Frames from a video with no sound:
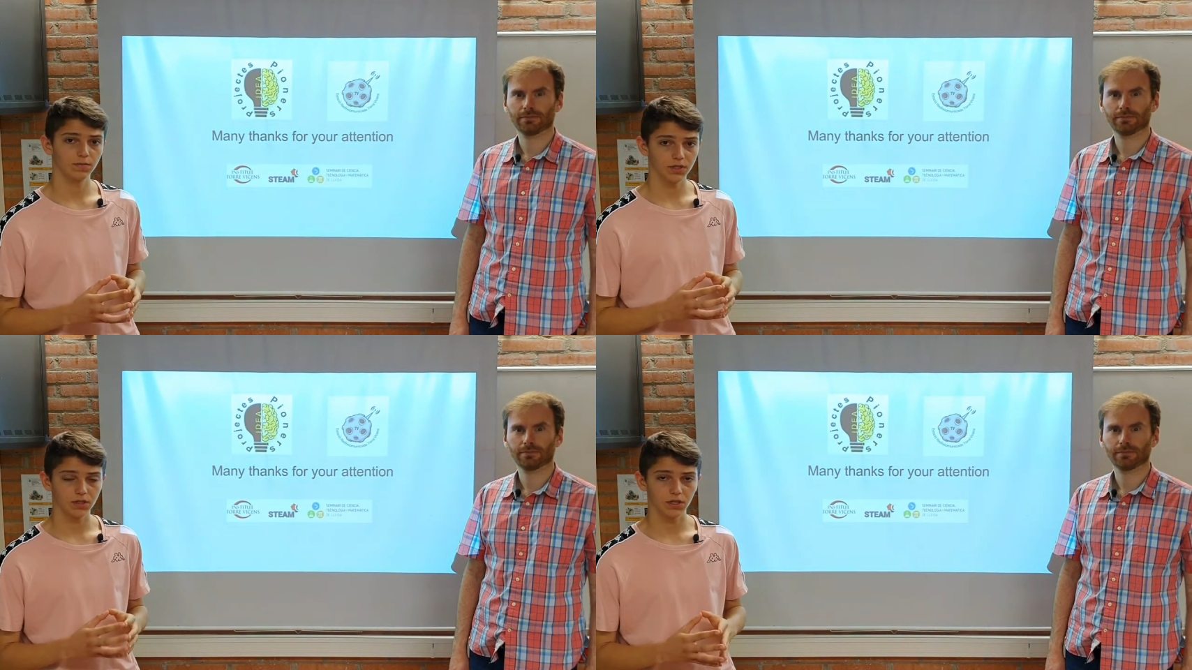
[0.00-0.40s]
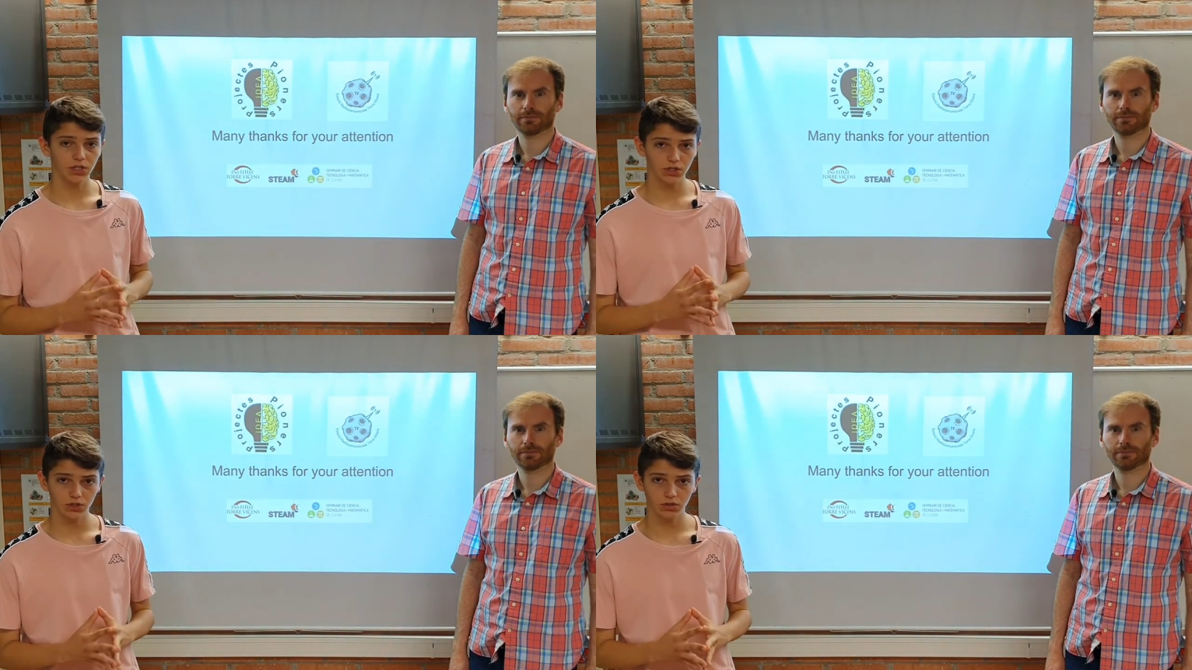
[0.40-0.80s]

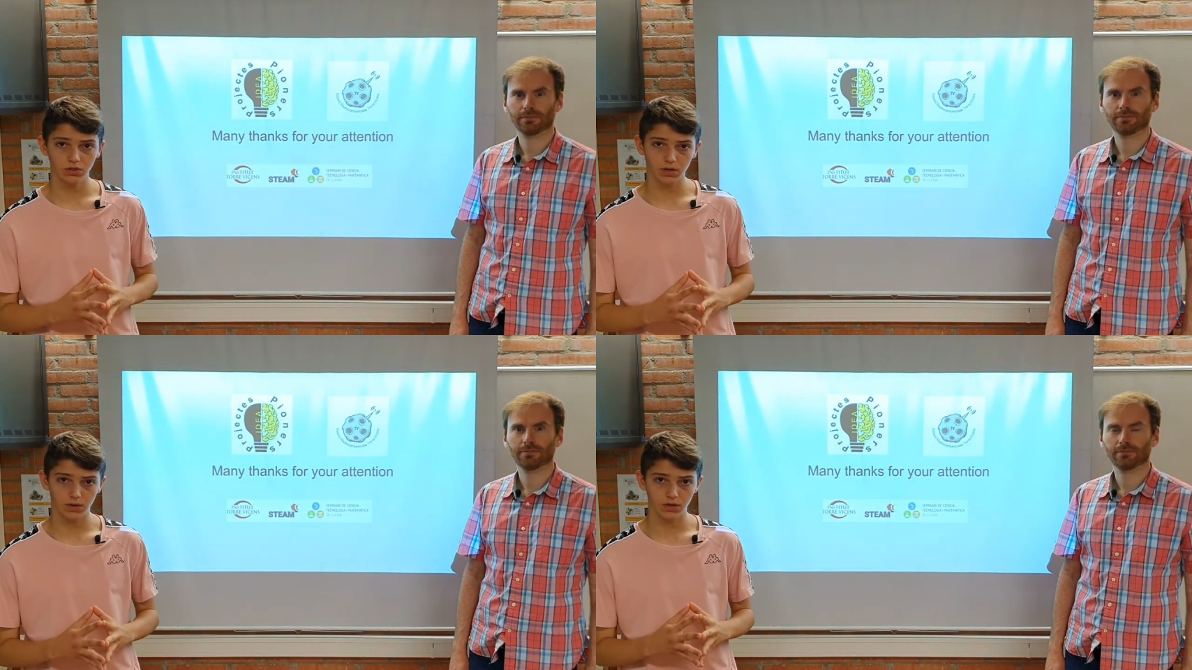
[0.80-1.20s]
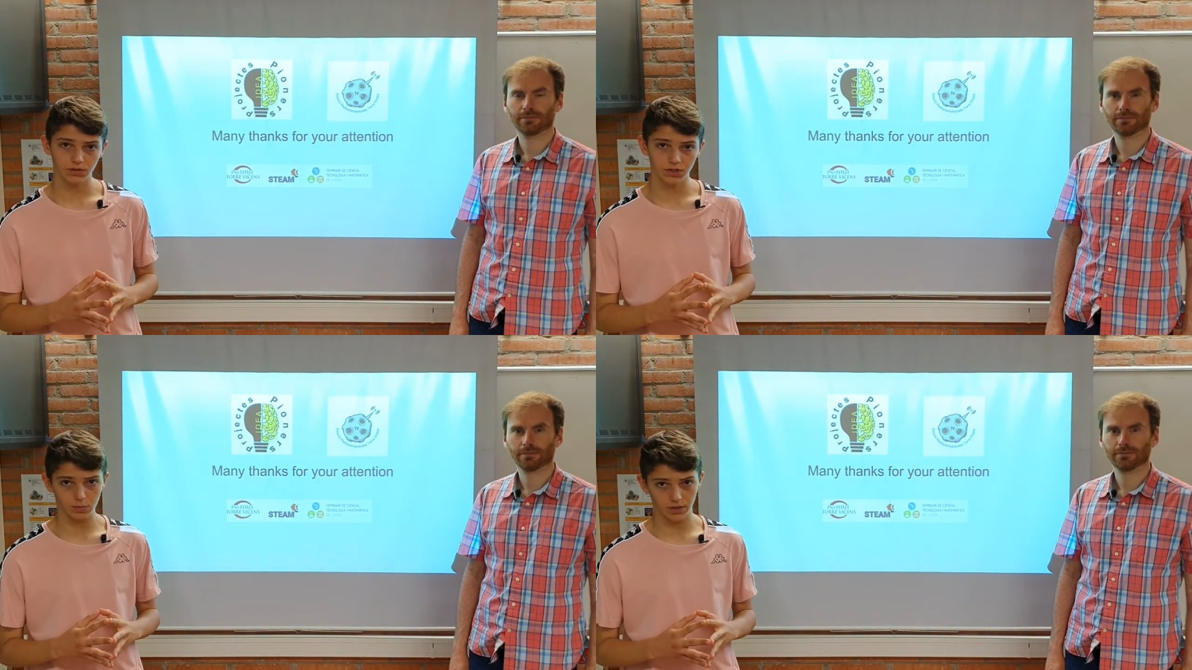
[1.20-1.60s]
Speaker 1: investigation
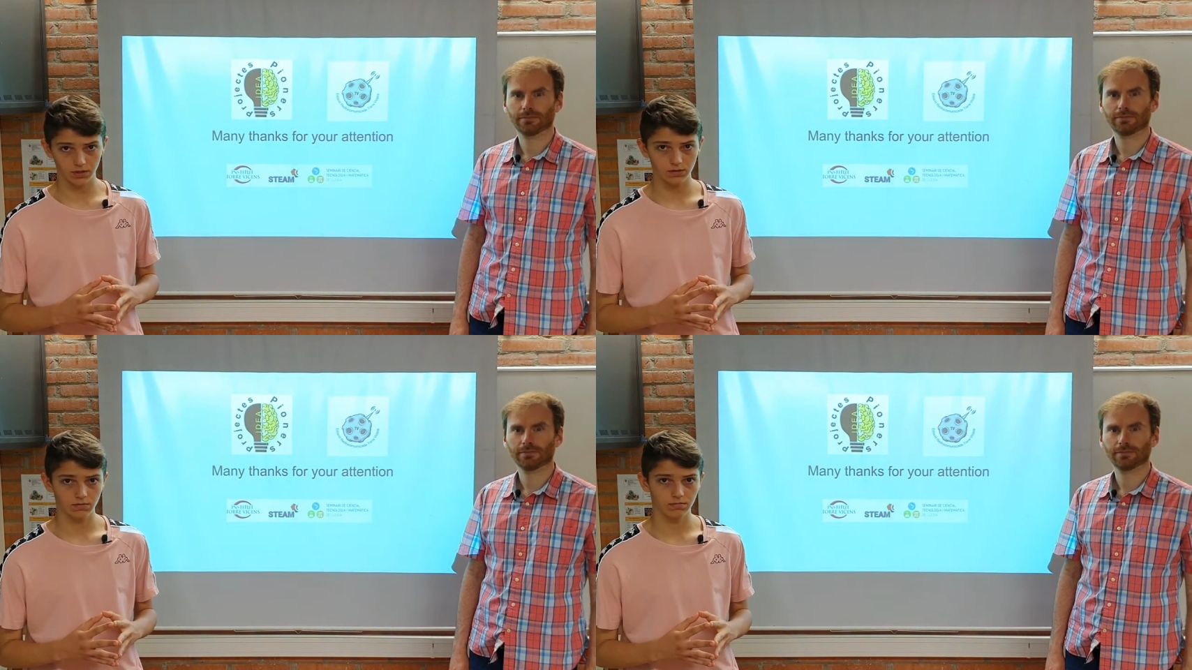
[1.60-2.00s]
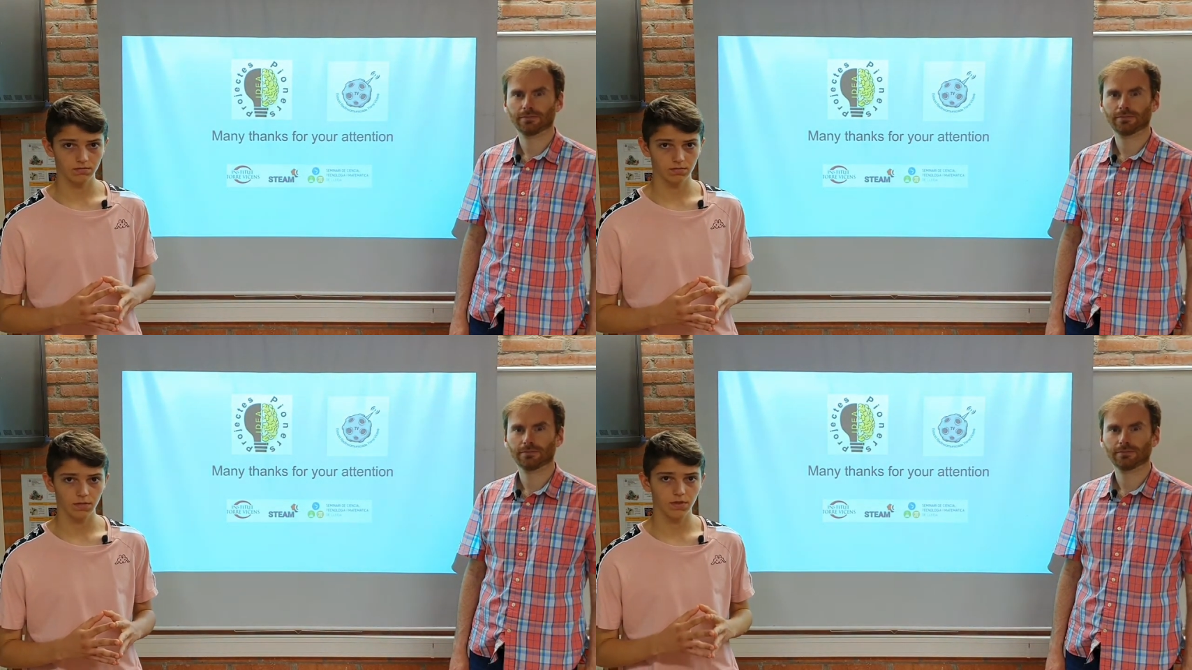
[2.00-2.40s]
about space.
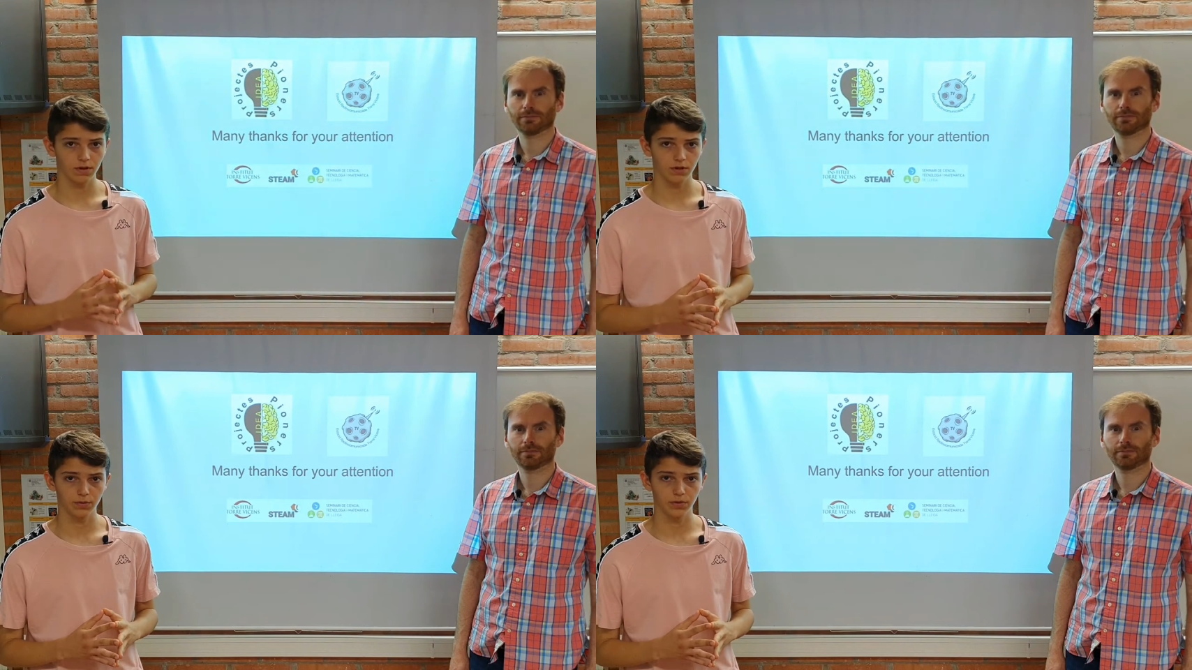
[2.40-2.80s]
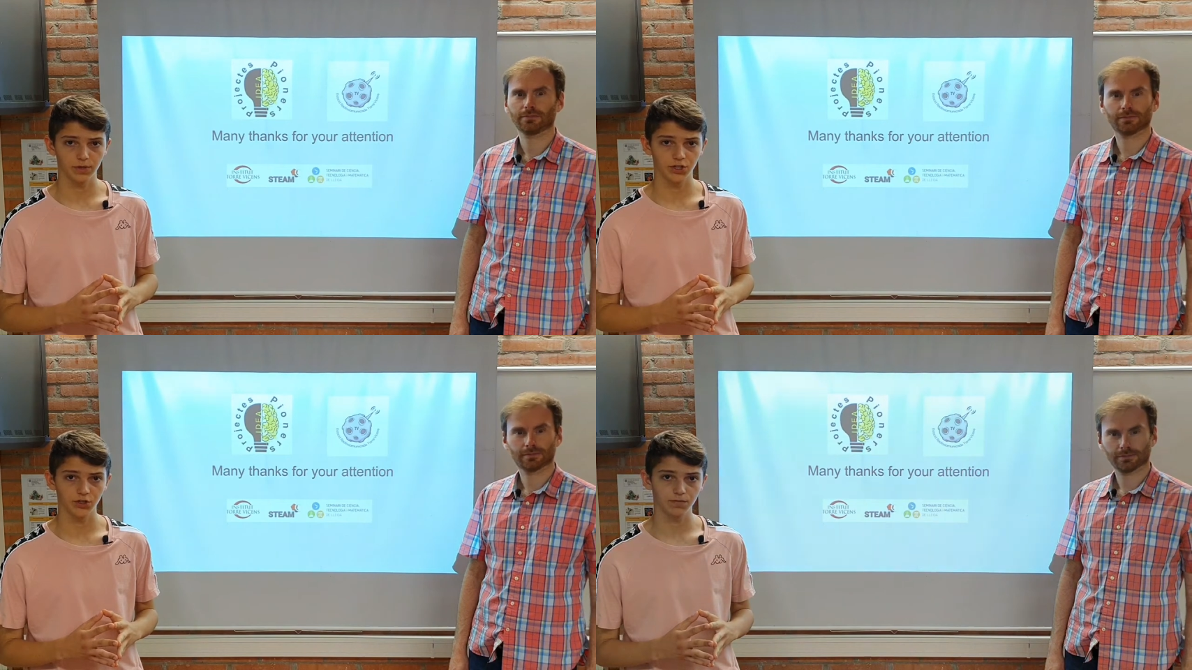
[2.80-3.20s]
Thank you very
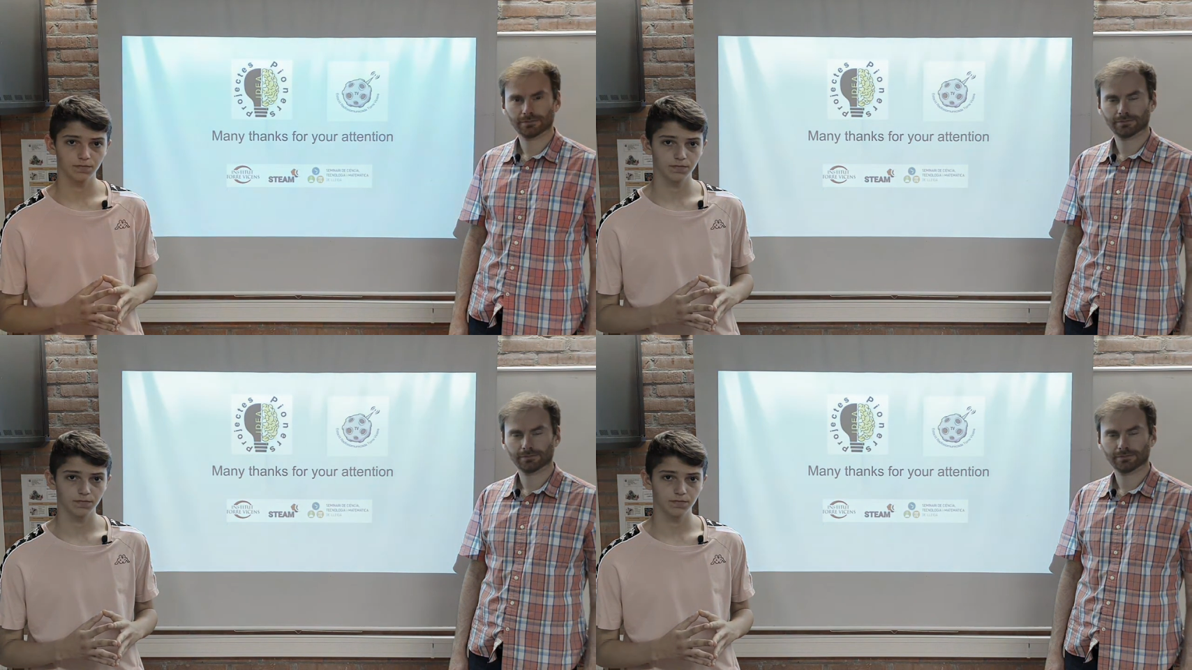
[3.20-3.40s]
much.